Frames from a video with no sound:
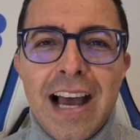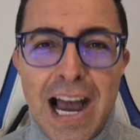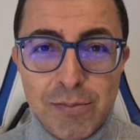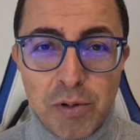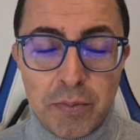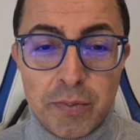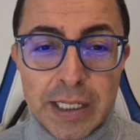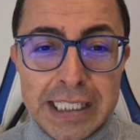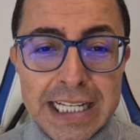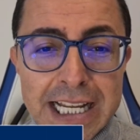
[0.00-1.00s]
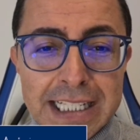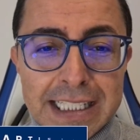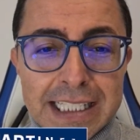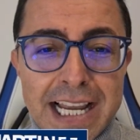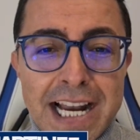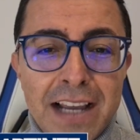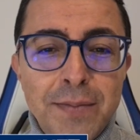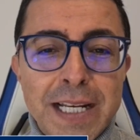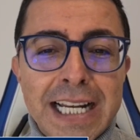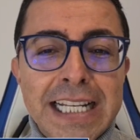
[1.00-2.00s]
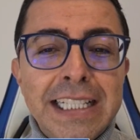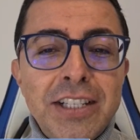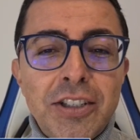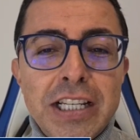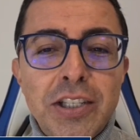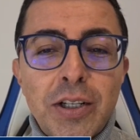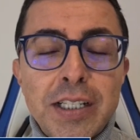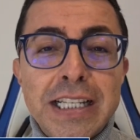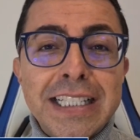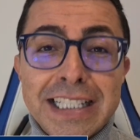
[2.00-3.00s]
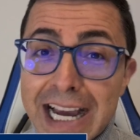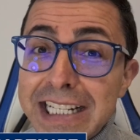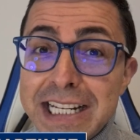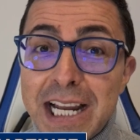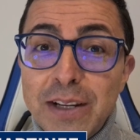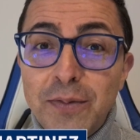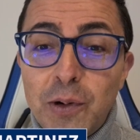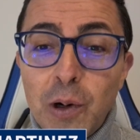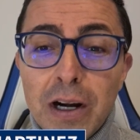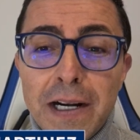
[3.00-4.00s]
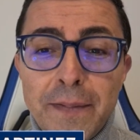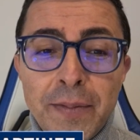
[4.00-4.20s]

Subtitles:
I'm Robert Martinez, and I've been an English teacher since 1994.